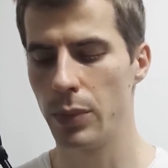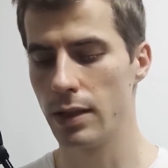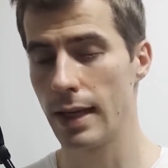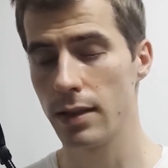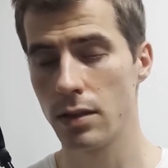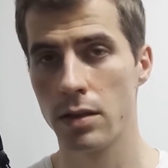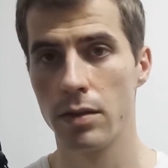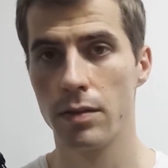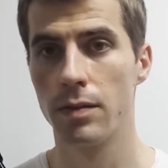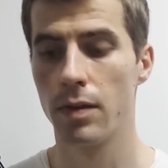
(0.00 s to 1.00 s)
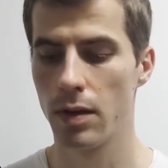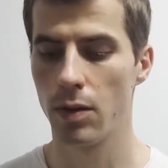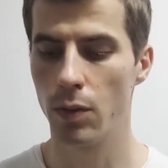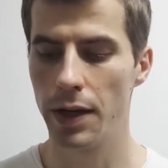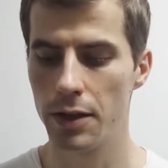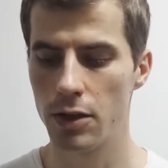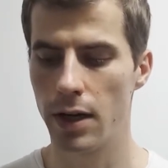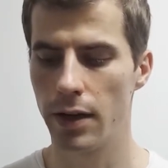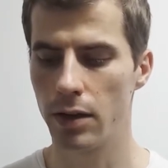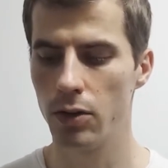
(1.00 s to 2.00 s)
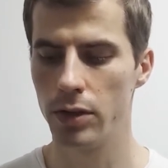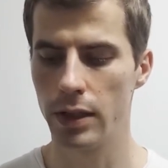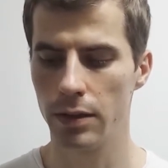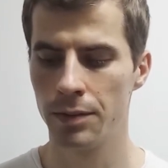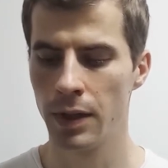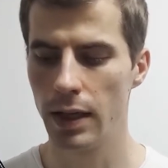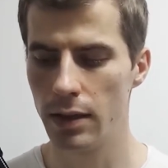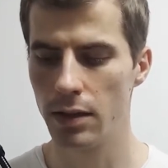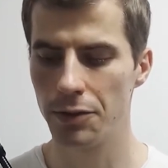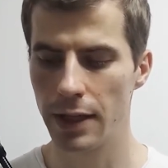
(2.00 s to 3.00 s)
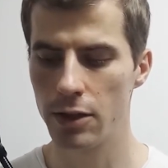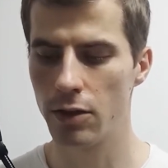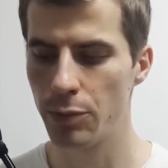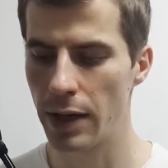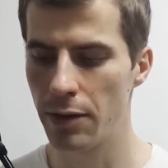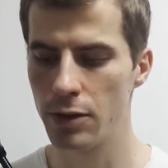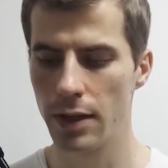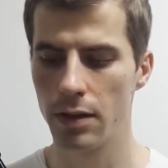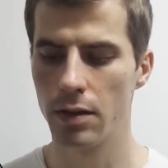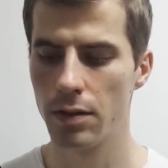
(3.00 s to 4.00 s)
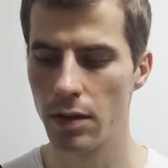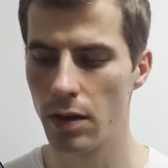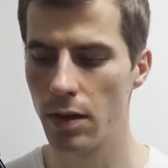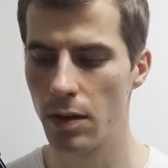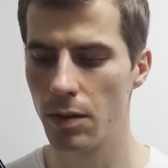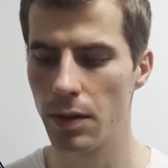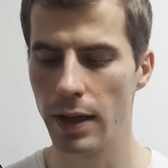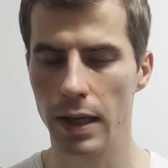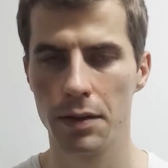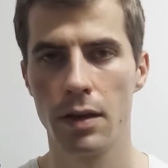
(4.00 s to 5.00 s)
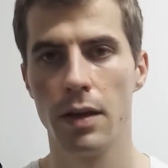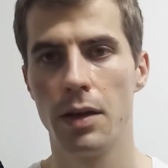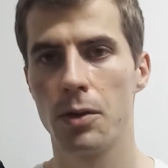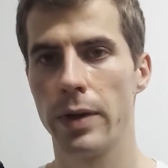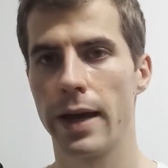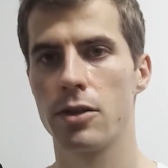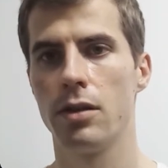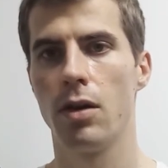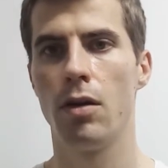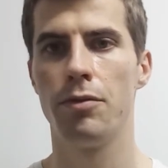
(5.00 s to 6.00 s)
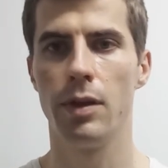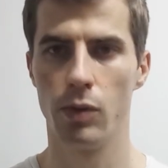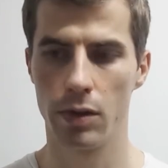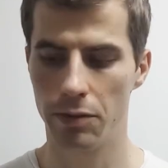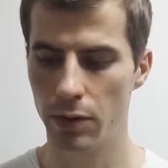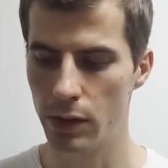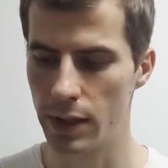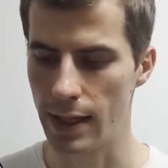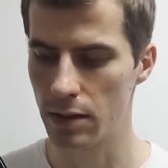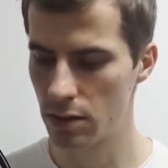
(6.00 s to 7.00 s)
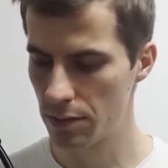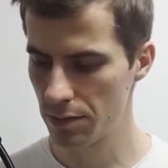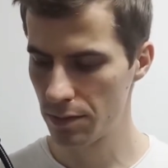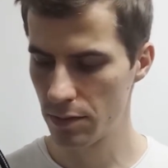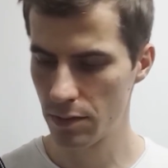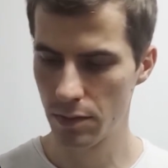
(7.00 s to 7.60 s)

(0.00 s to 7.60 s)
rapid tests, which are including identification of pathogen in reaction of immunofluorescence.